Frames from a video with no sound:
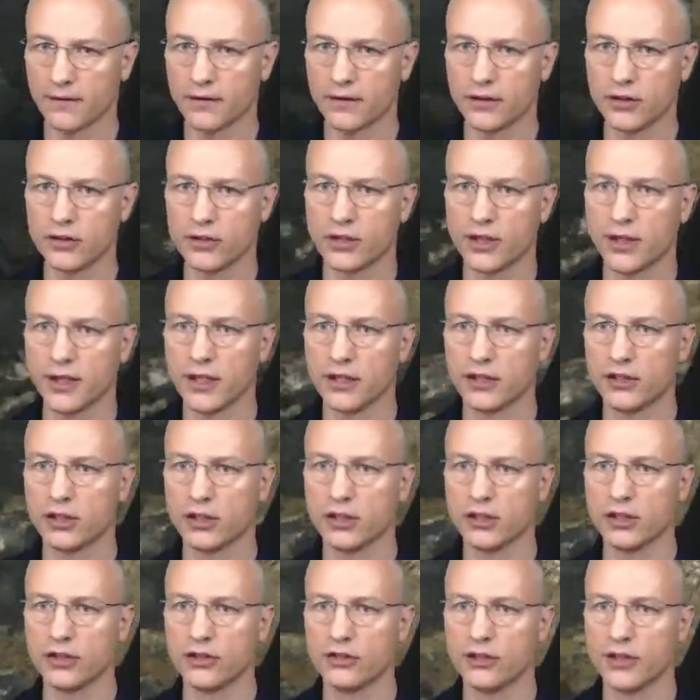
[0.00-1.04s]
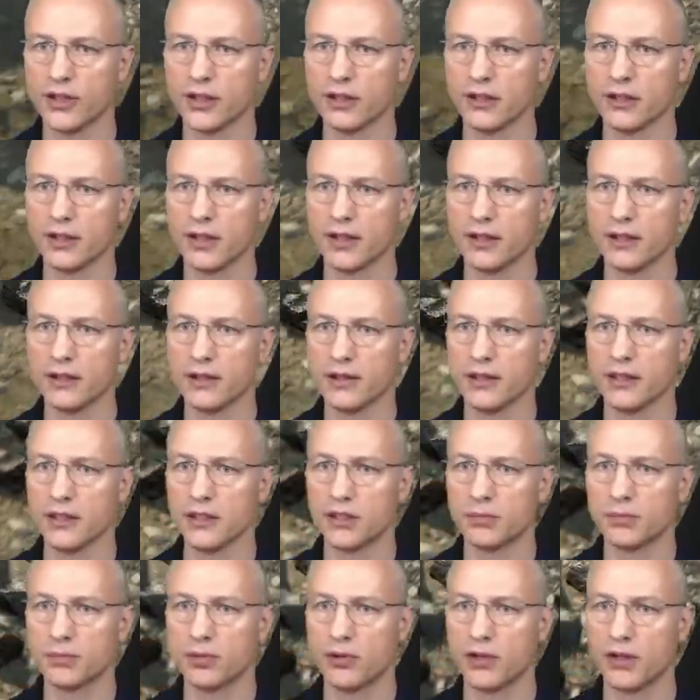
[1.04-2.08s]
Try and turn the trailer at this
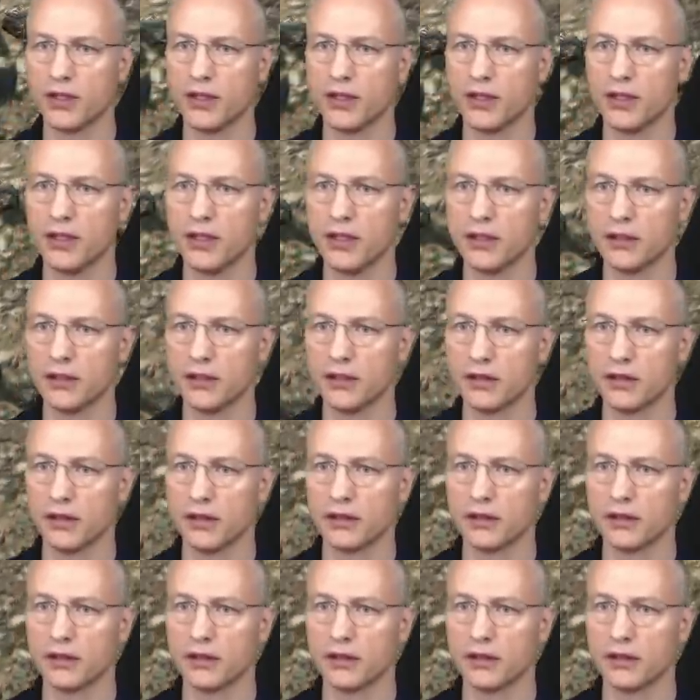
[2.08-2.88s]
point here